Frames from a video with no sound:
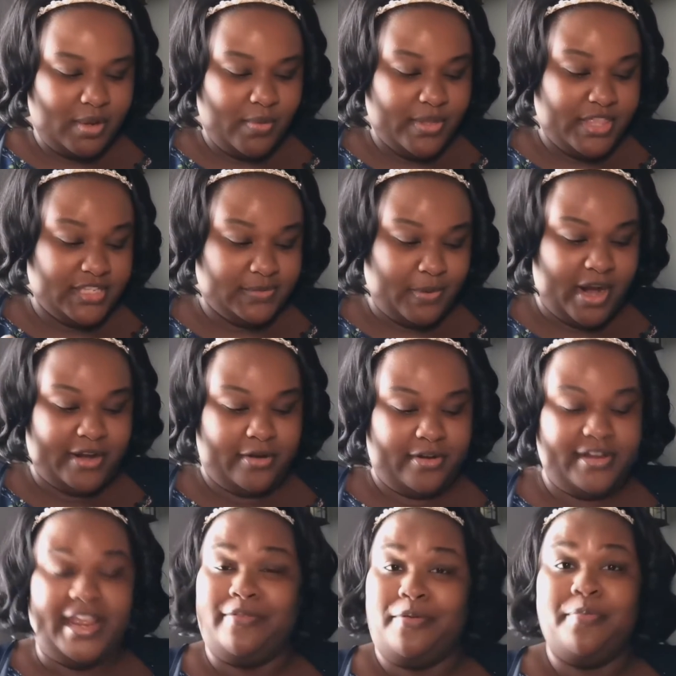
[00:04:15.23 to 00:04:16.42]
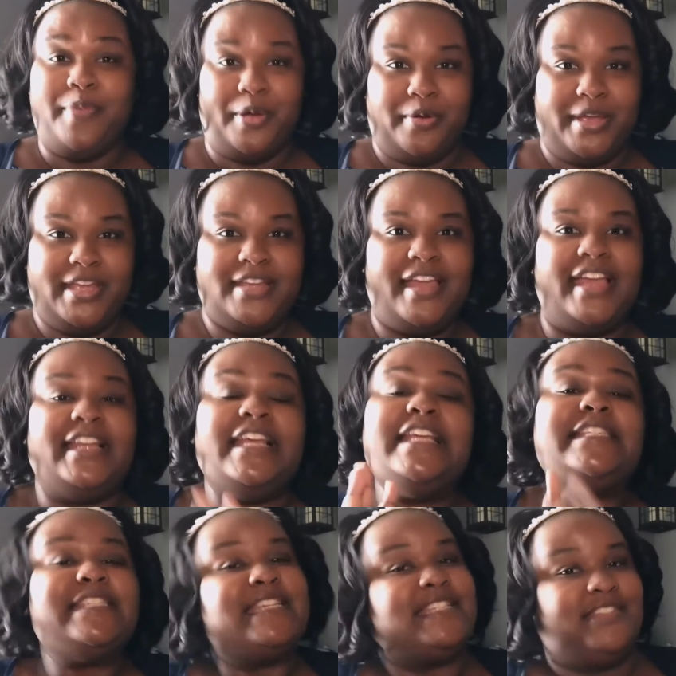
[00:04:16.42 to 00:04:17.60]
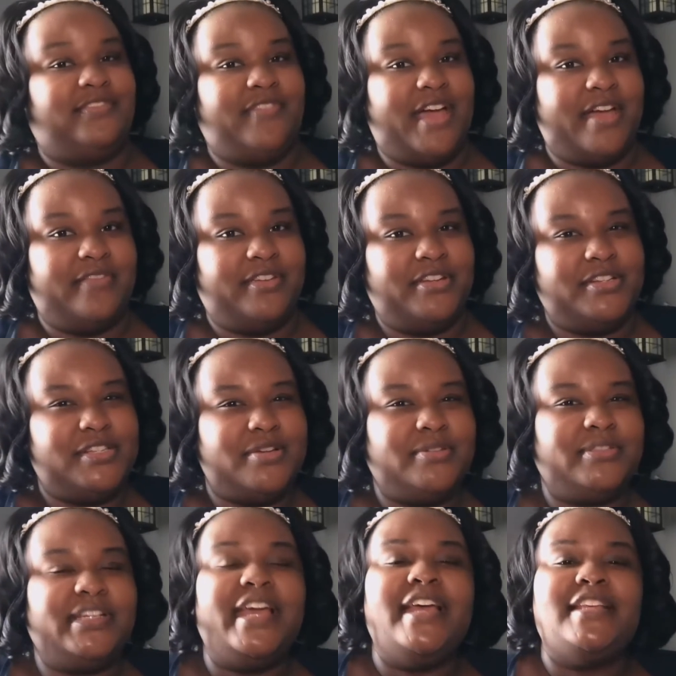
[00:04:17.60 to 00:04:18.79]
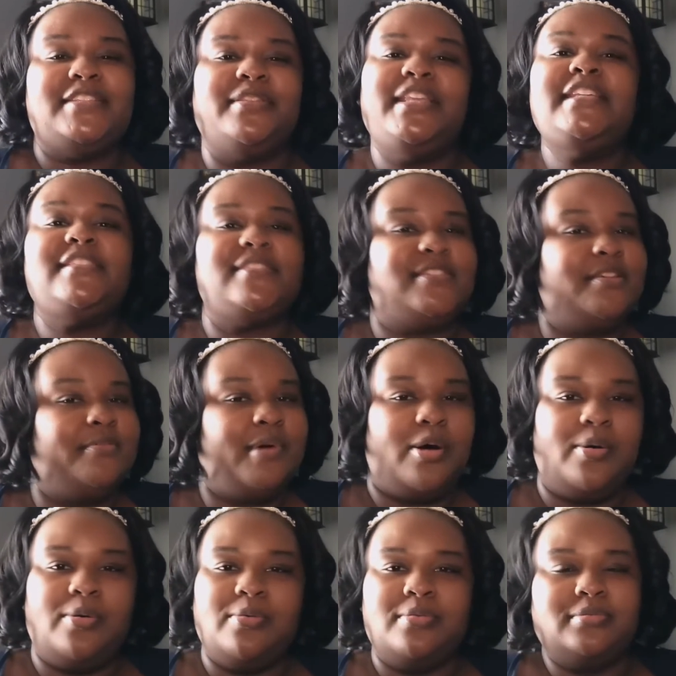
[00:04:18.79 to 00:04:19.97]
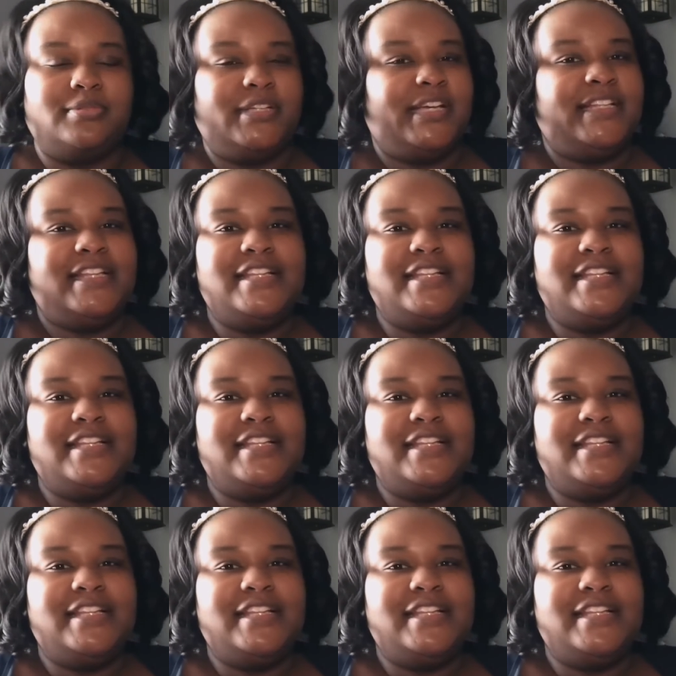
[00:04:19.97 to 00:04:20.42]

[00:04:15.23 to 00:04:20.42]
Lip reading: with his partner David Bowie, and he's 65 years old. So these are some old